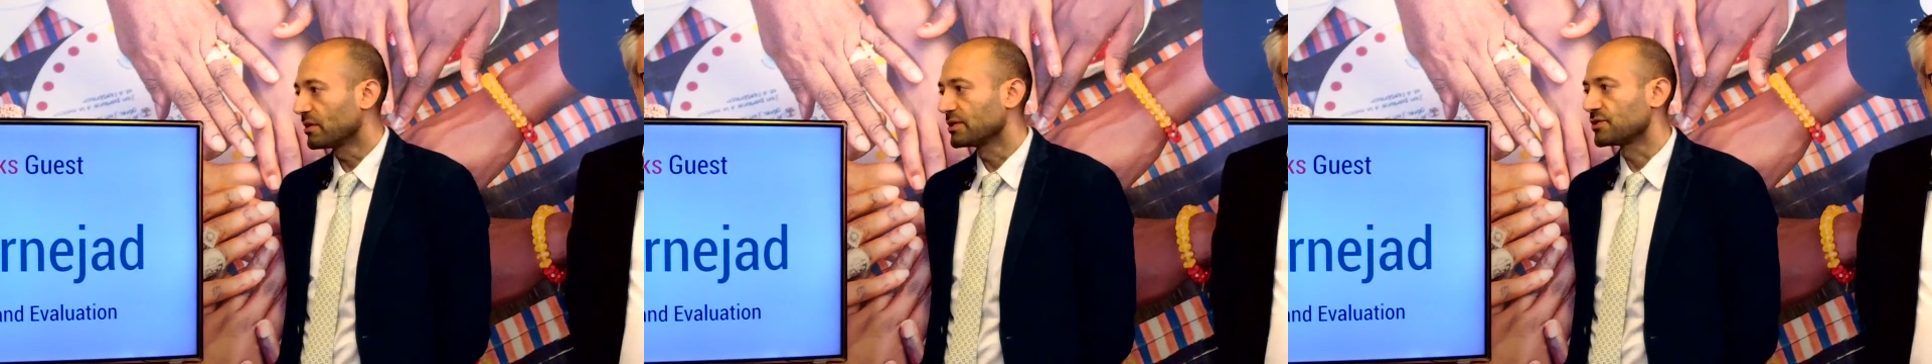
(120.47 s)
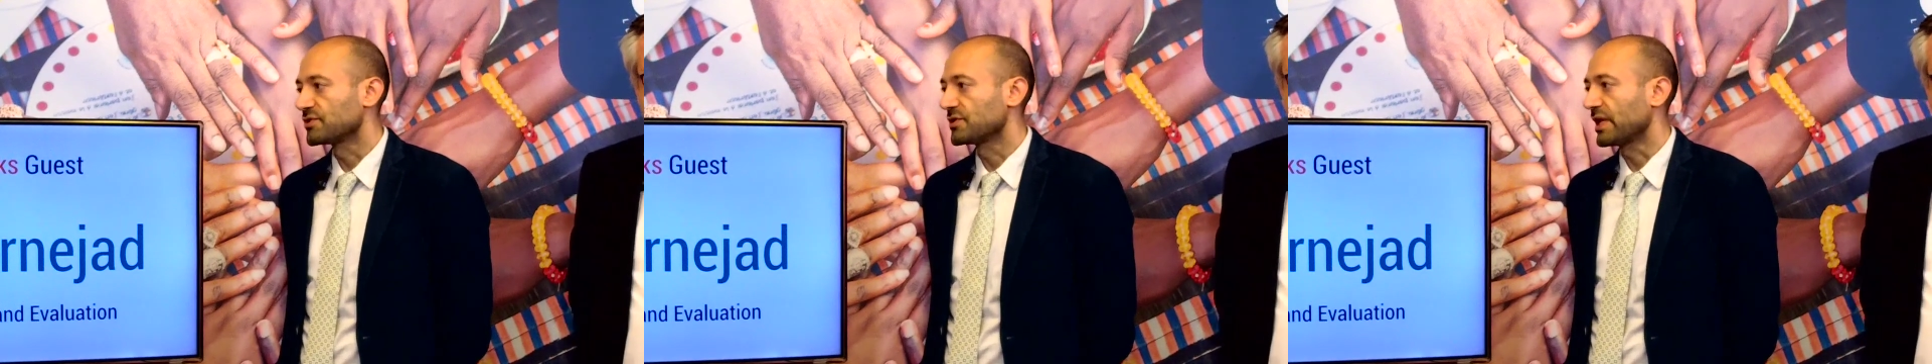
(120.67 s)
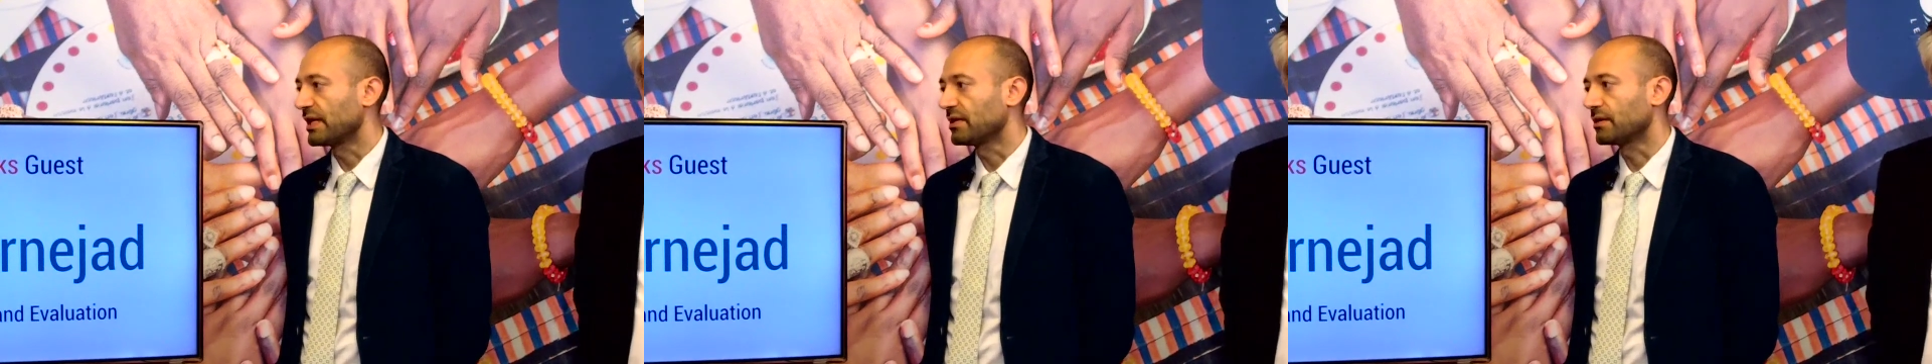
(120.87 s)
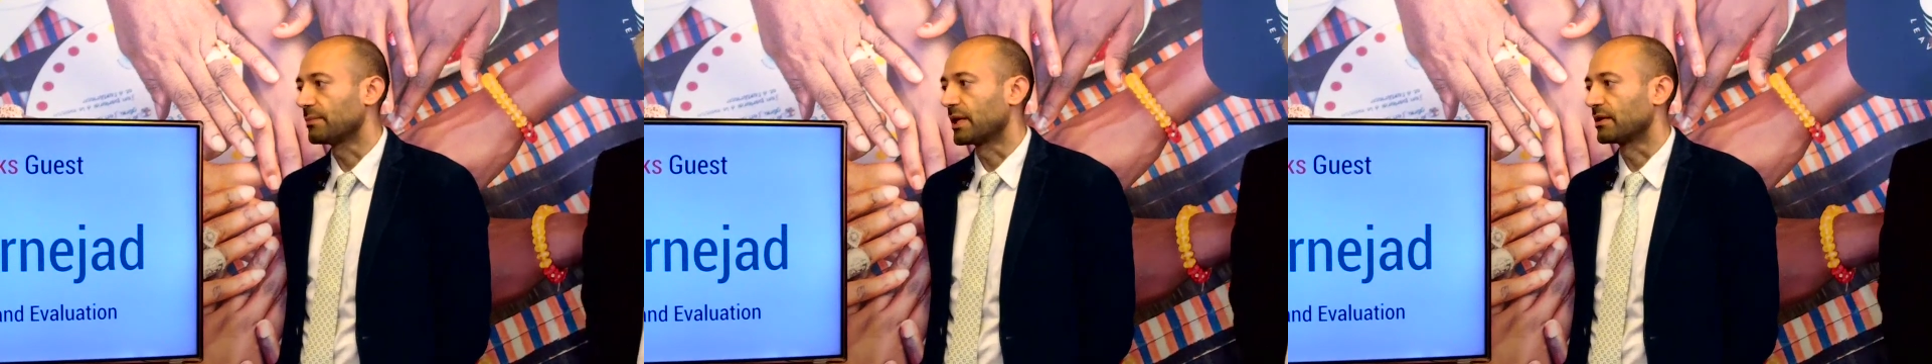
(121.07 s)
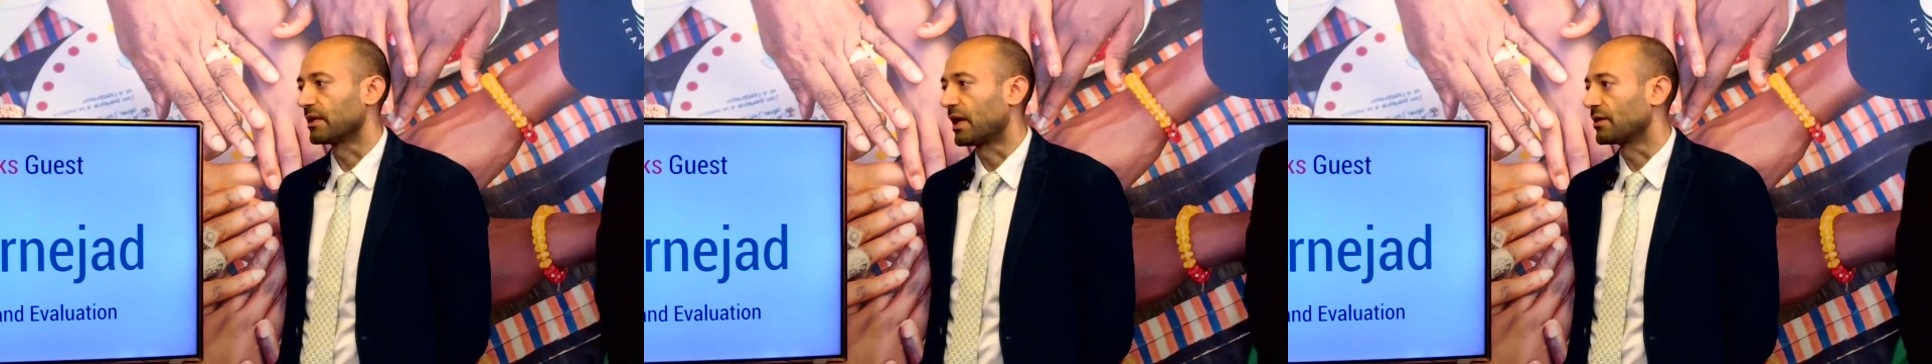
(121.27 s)
understanding
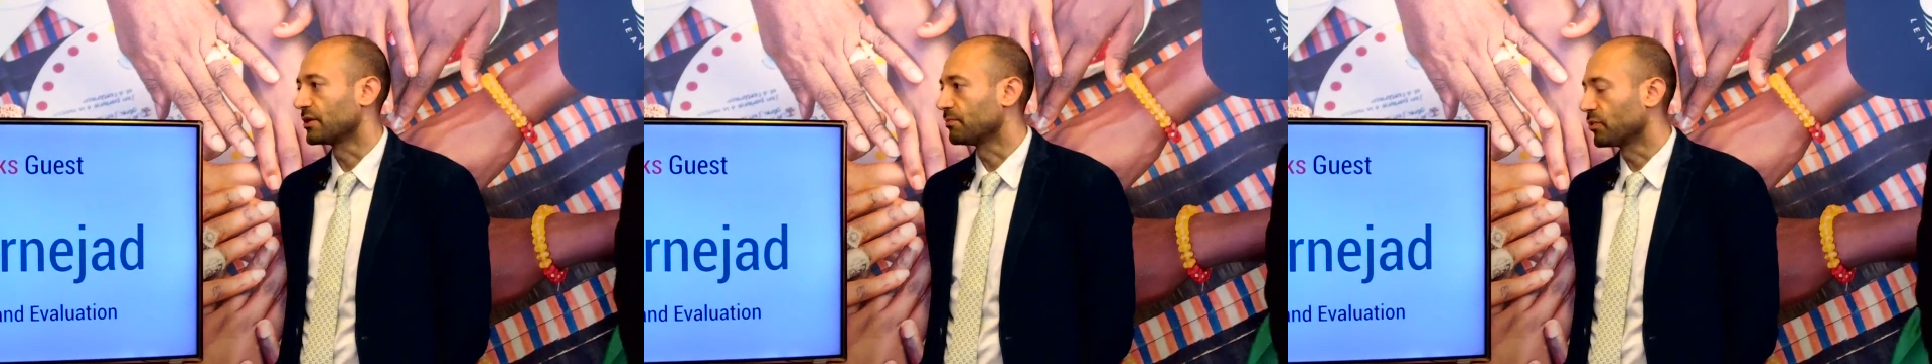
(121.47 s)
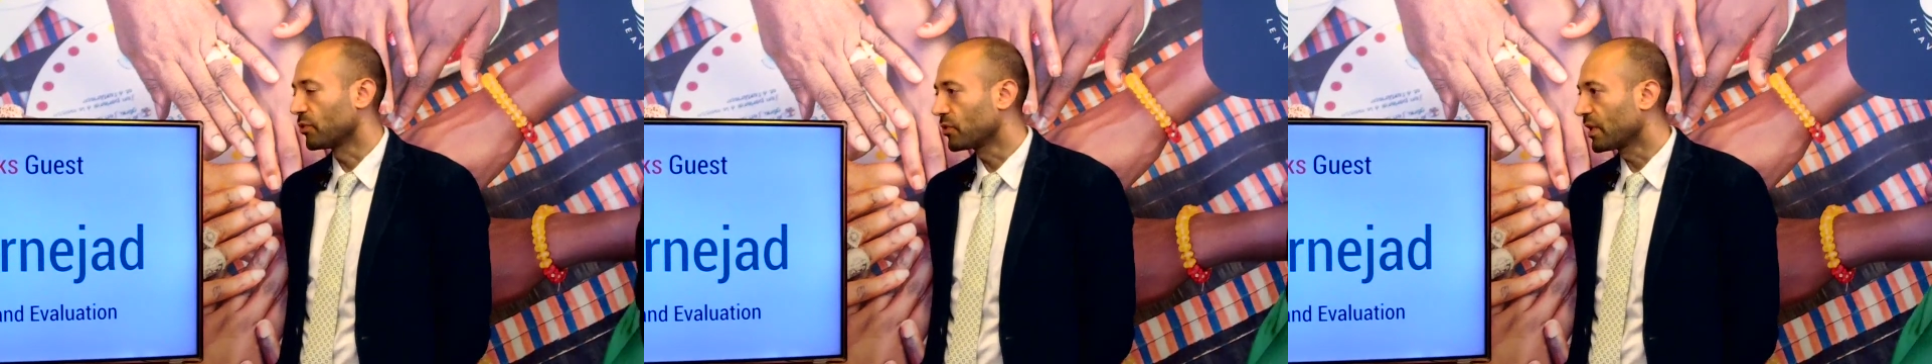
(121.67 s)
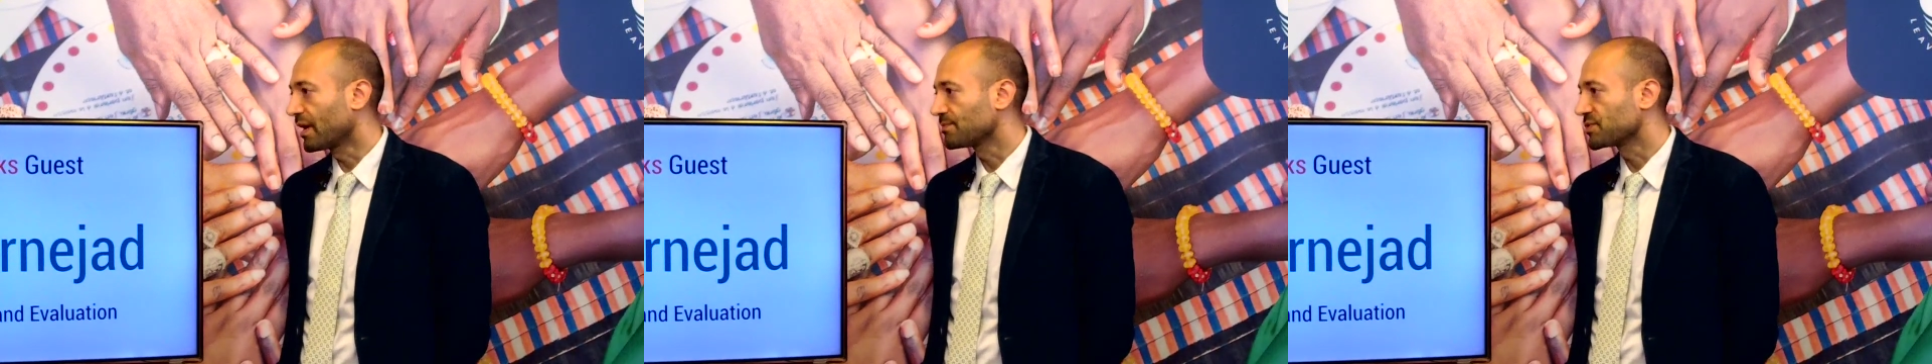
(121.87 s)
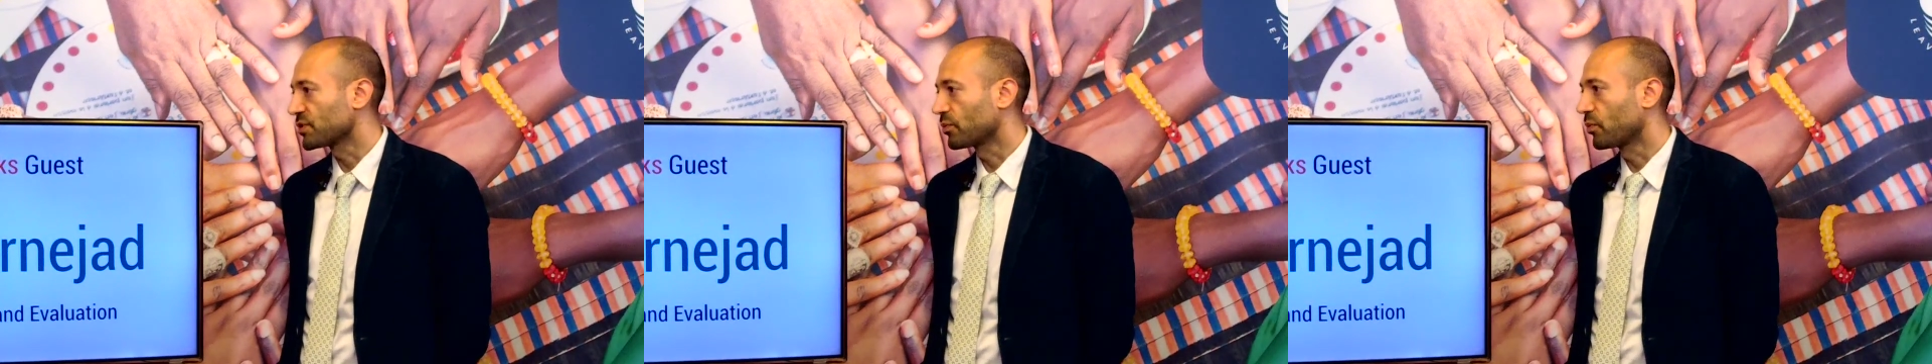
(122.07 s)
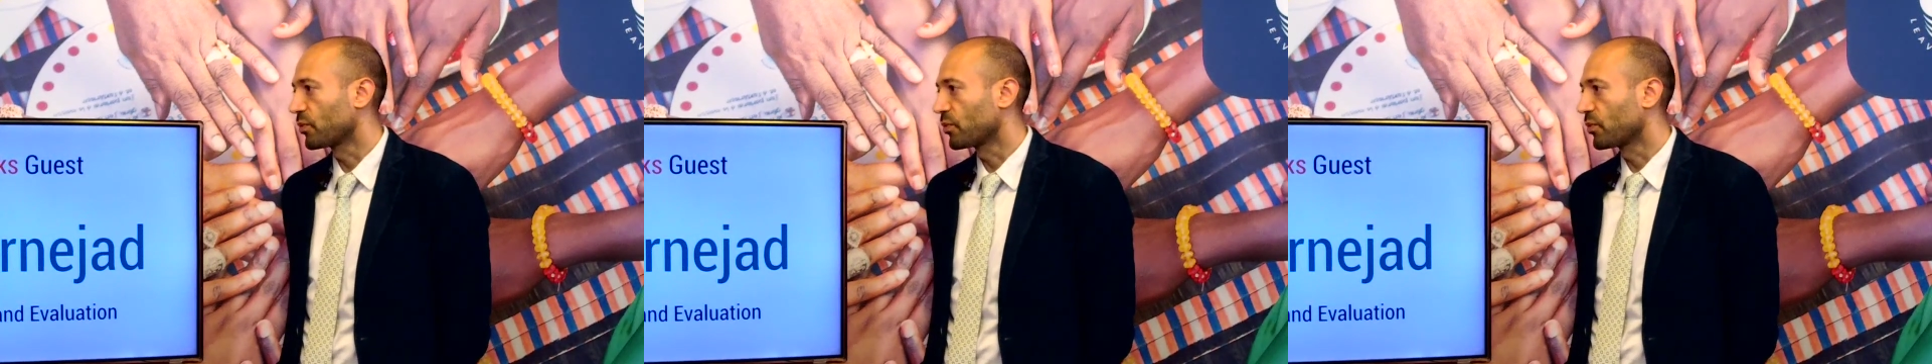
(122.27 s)
about how the programs are